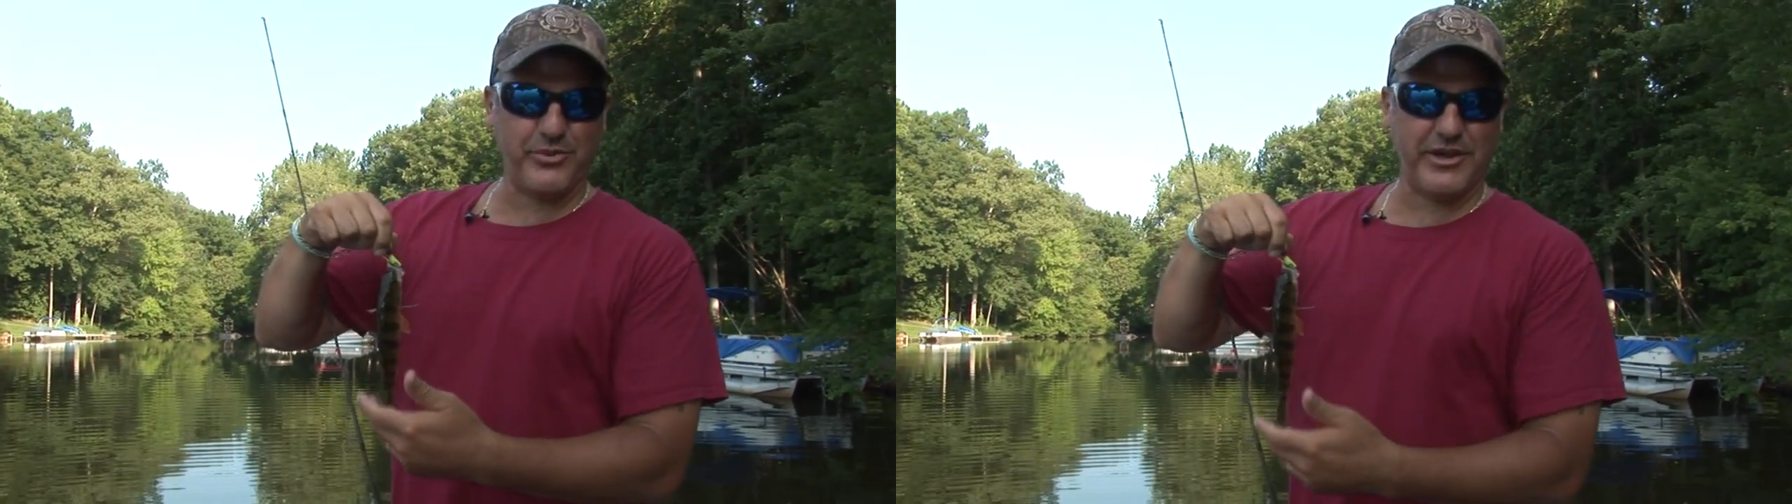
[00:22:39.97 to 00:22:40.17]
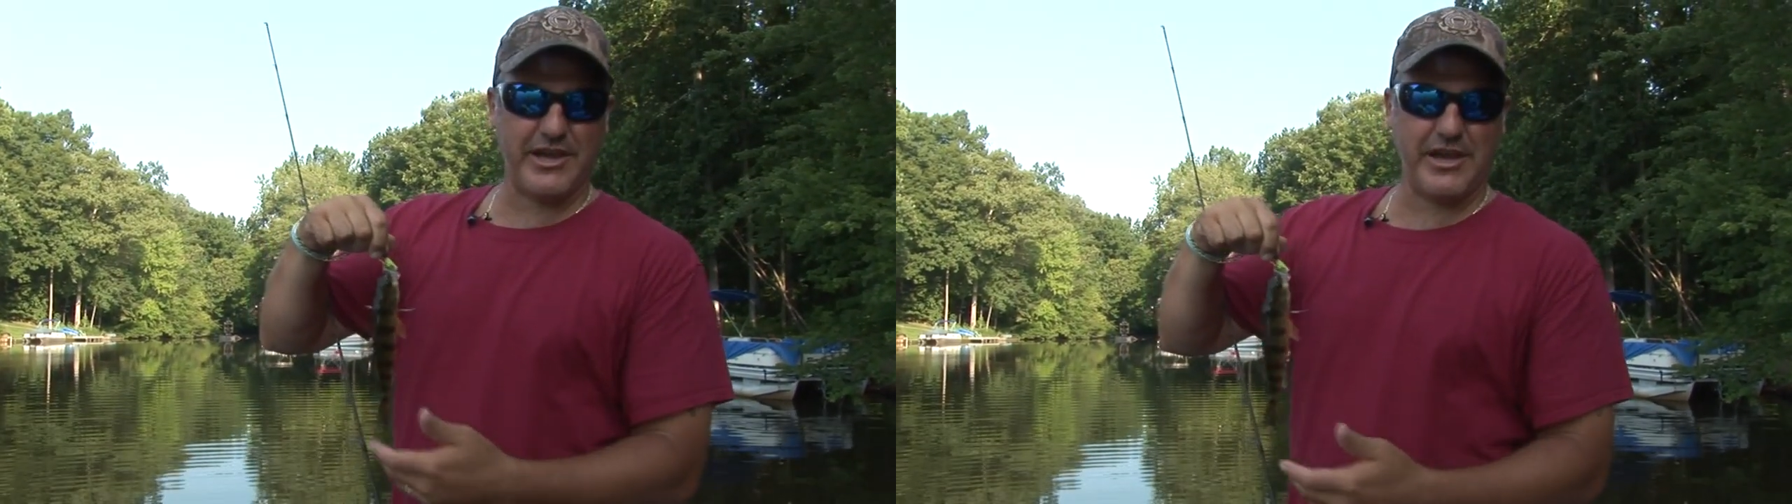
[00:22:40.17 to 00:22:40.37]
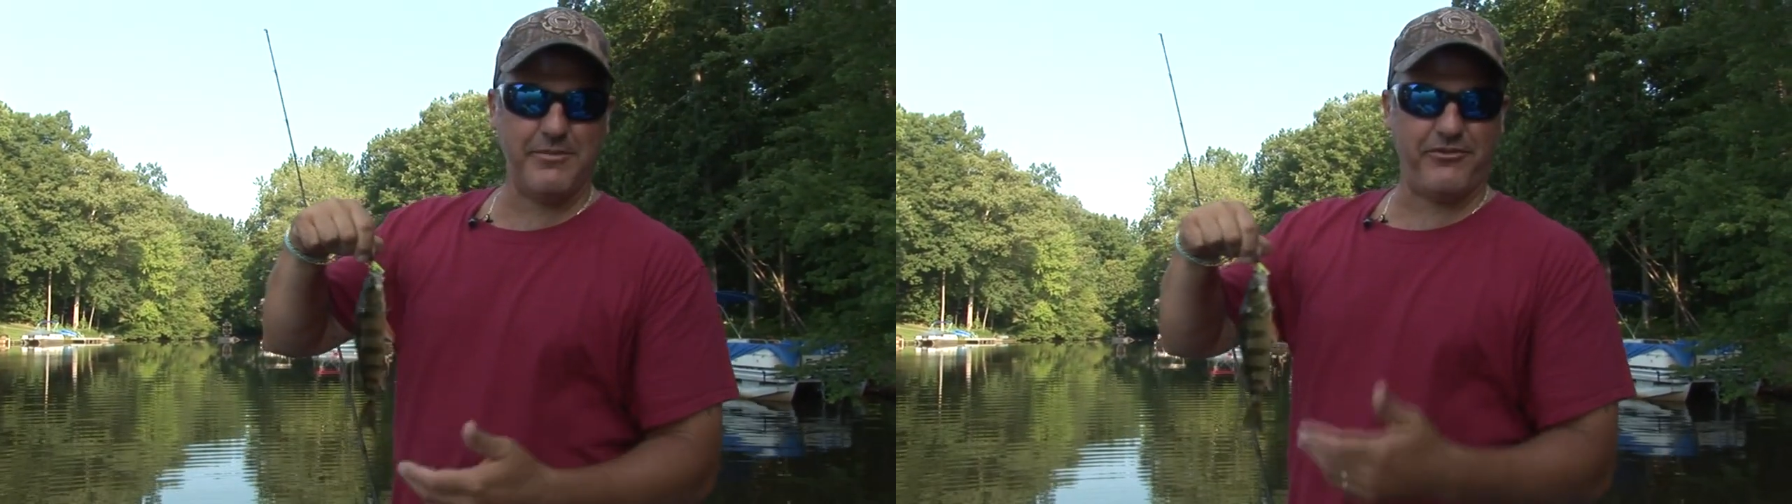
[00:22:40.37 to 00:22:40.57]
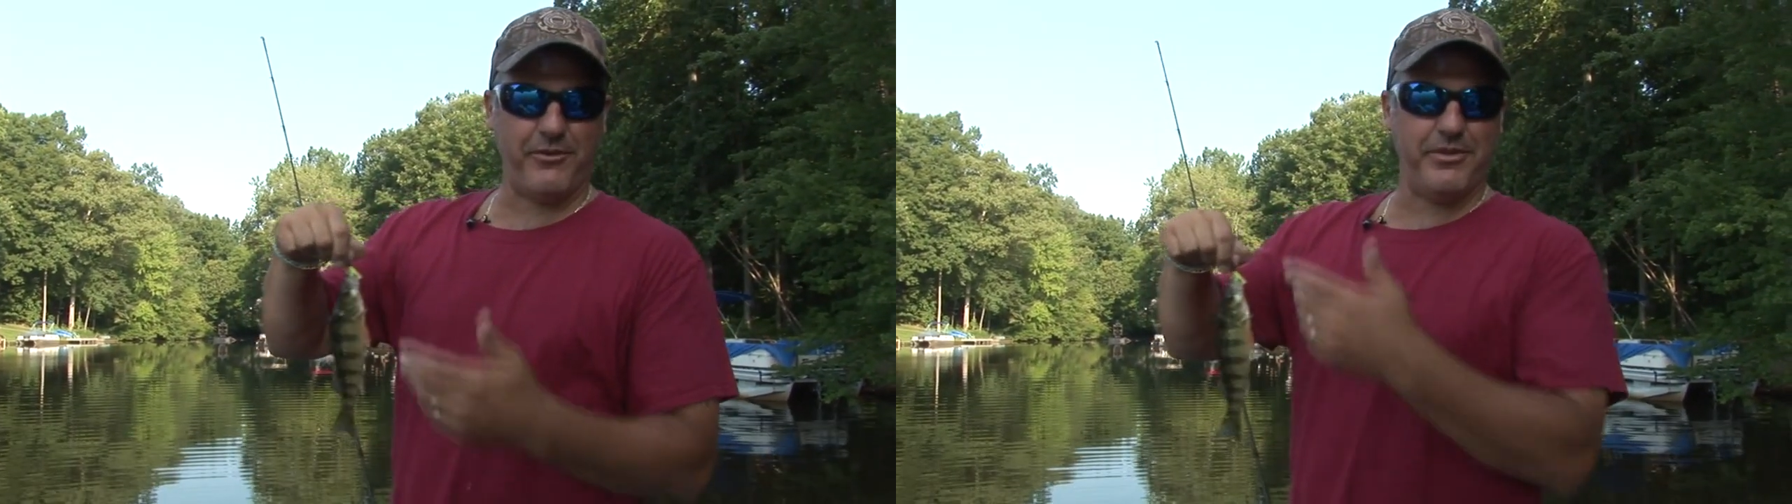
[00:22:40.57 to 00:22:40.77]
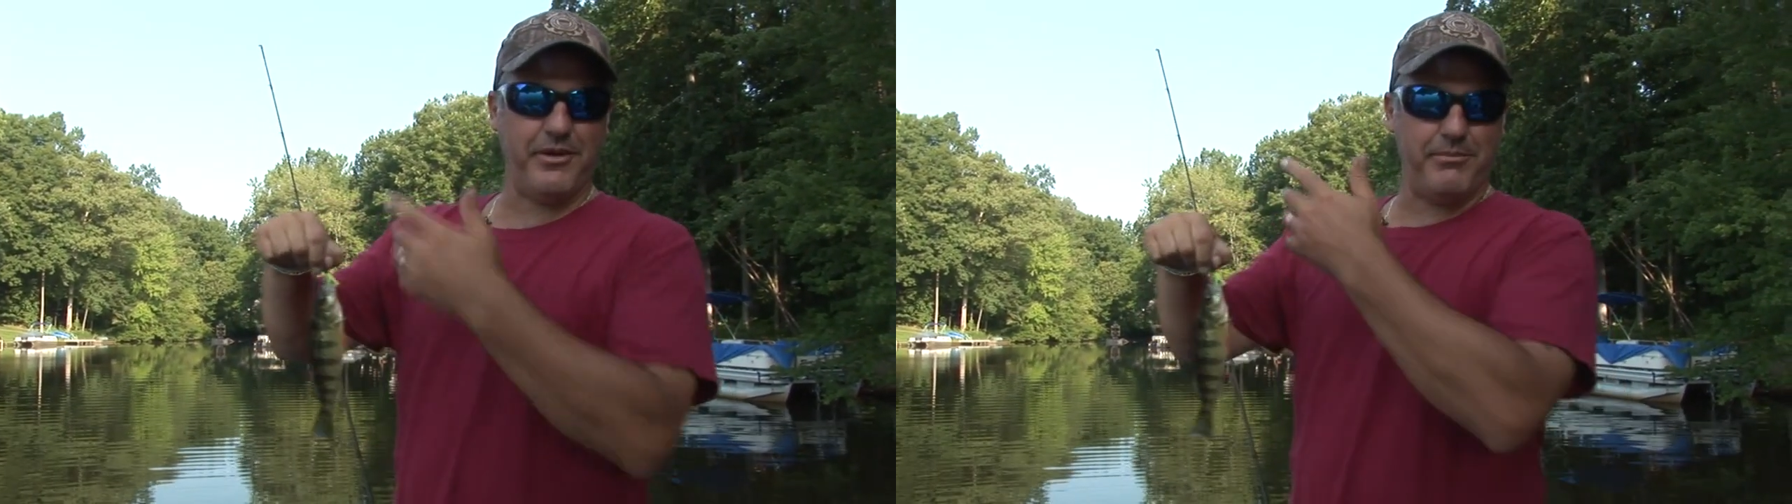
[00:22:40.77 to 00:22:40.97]
we came
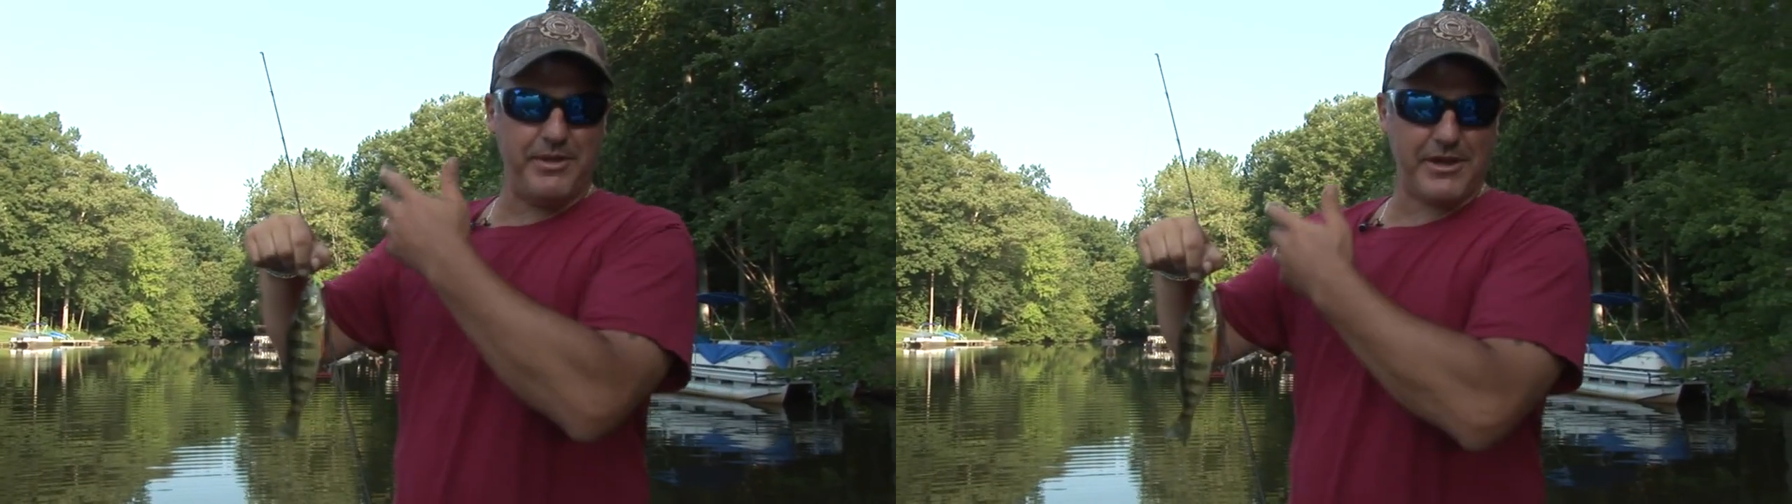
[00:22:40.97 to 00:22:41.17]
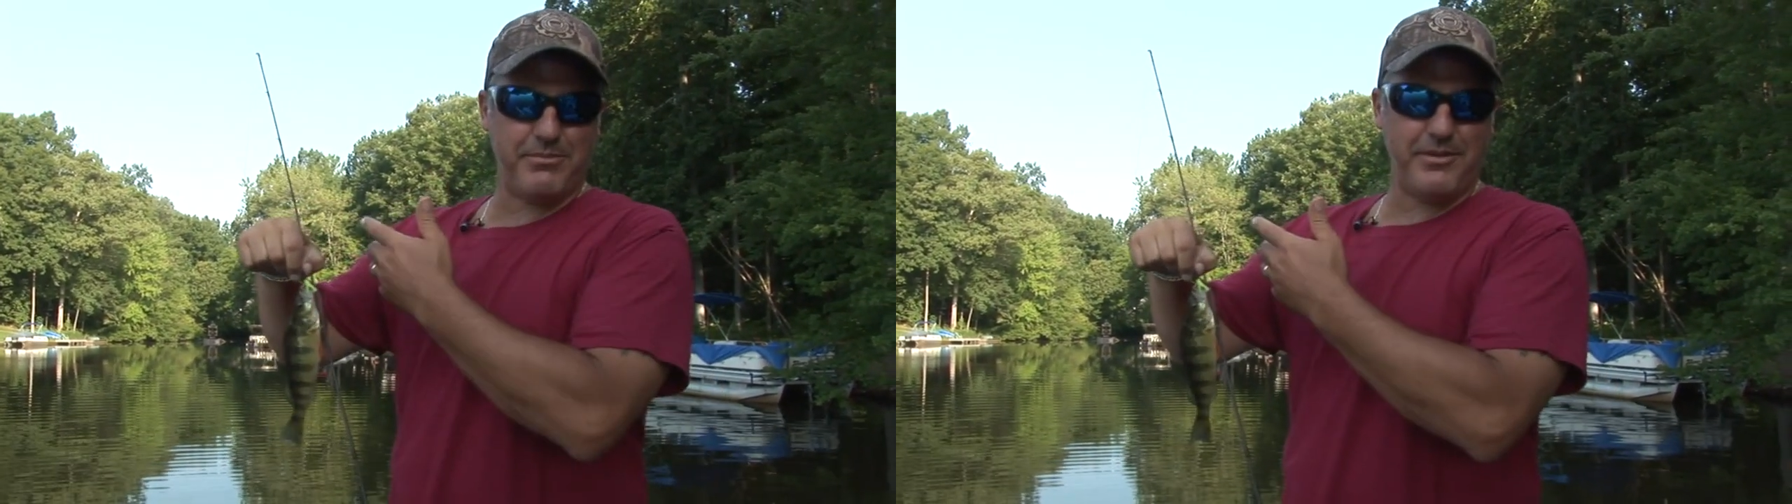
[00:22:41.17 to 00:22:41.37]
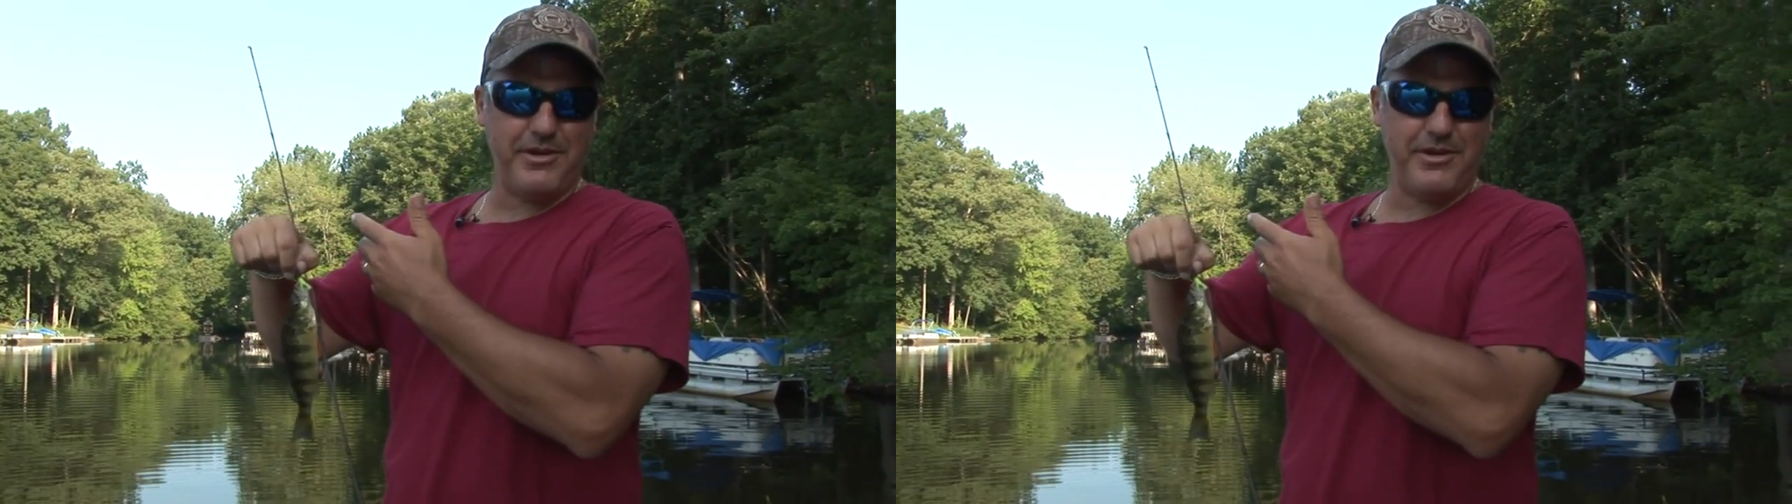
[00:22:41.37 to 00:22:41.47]
from the big